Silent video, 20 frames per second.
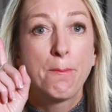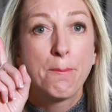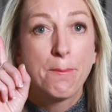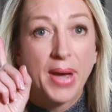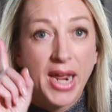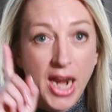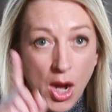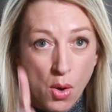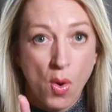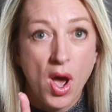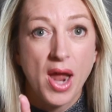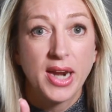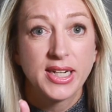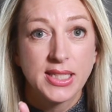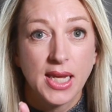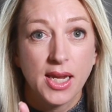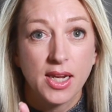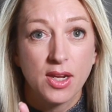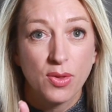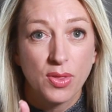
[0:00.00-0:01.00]
But I want to
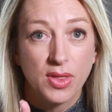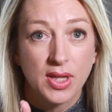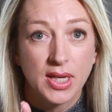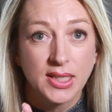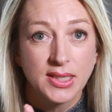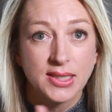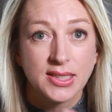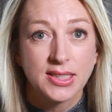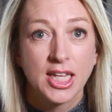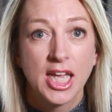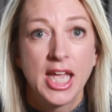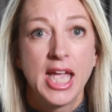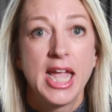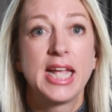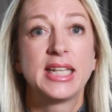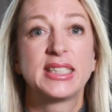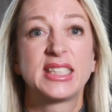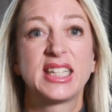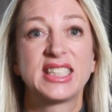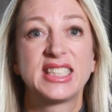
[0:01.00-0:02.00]
tell you this,
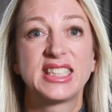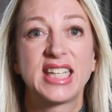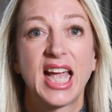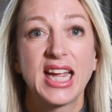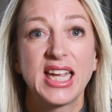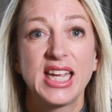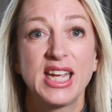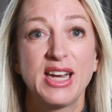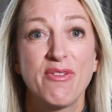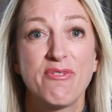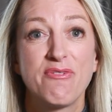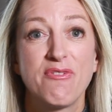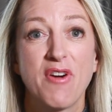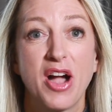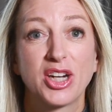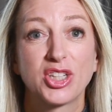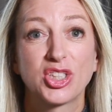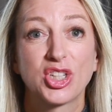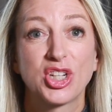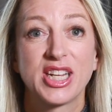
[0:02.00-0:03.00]
his executive
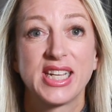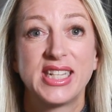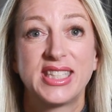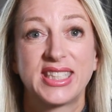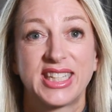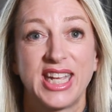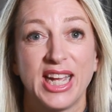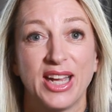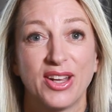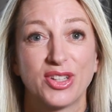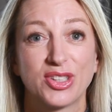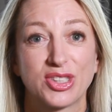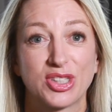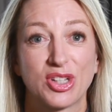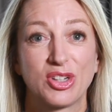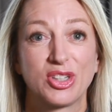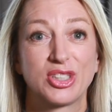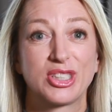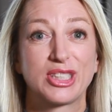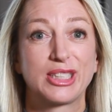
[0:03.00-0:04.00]
functioning skills
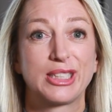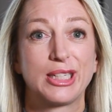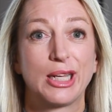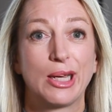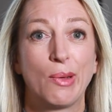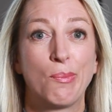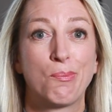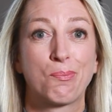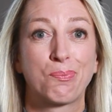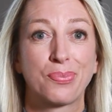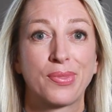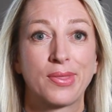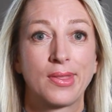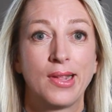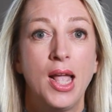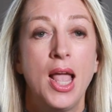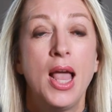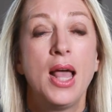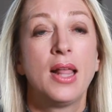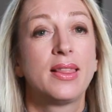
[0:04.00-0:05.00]
are still...
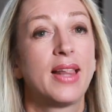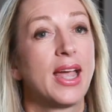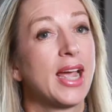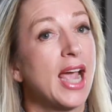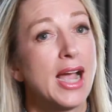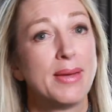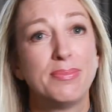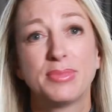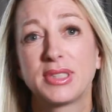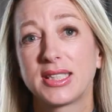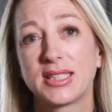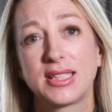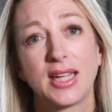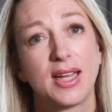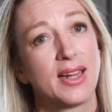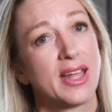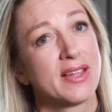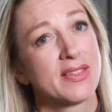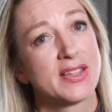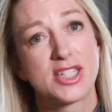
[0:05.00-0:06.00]
Like, I'm
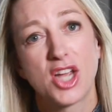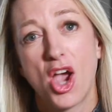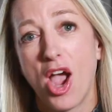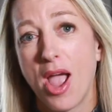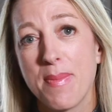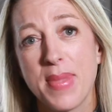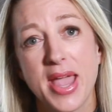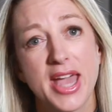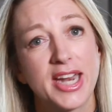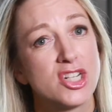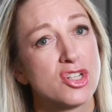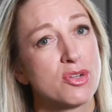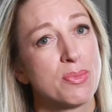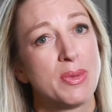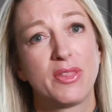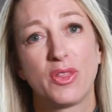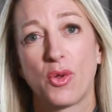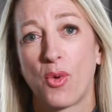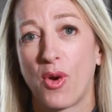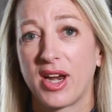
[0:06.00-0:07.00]
still, like, the time
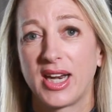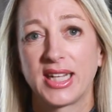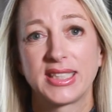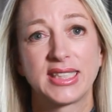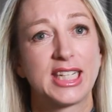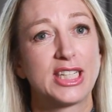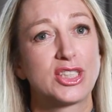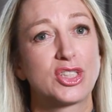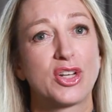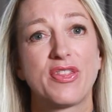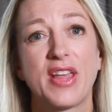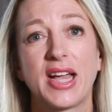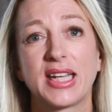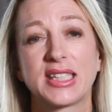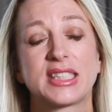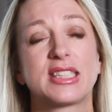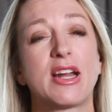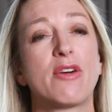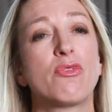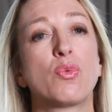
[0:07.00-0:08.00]
management, the organization,
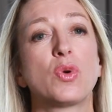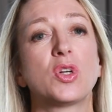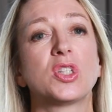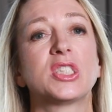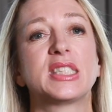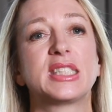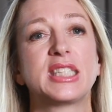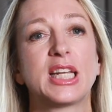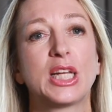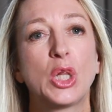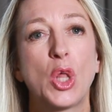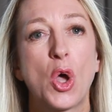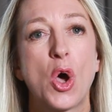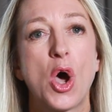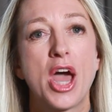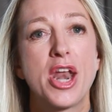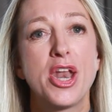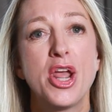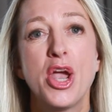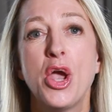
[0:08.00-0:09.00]
that stuff, we're still
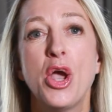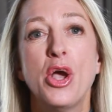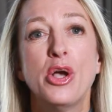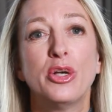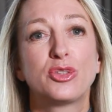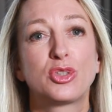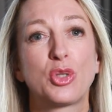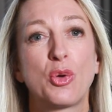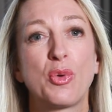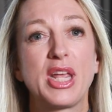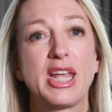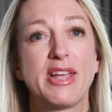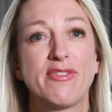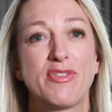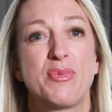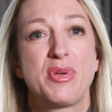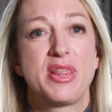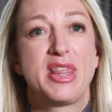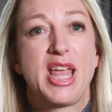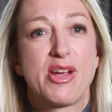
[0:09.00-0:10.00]
on. So
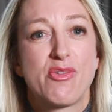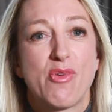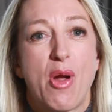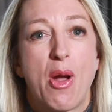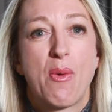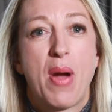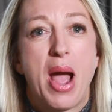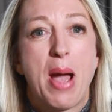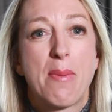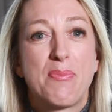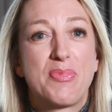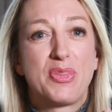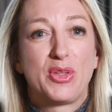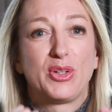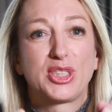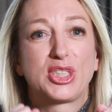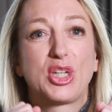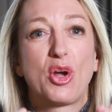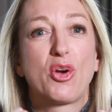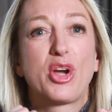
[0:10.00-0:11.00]
even when they grow up,
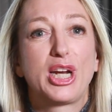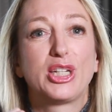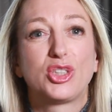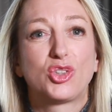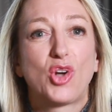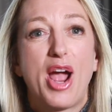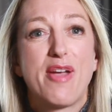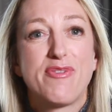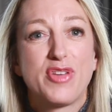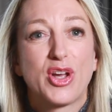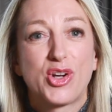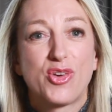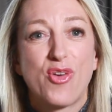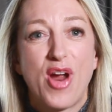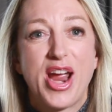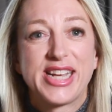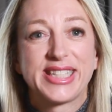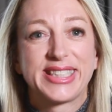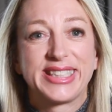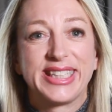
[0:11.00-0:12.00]
they're still gonna drive you
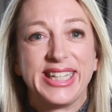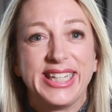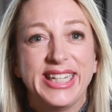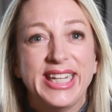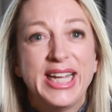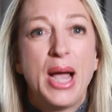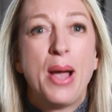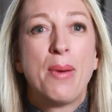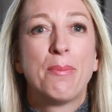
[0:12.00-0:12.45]
crazy.